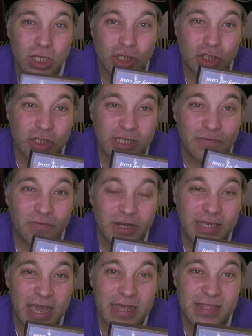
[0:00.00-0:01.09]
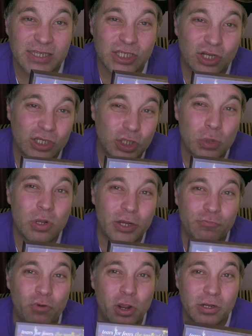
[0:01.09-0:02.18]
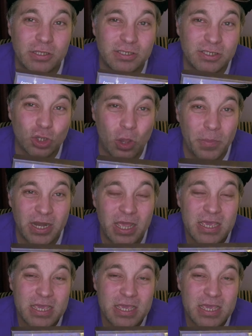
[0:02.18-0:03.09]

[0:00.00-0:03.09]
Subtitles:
should definitely get this. And I do like Roland's comment.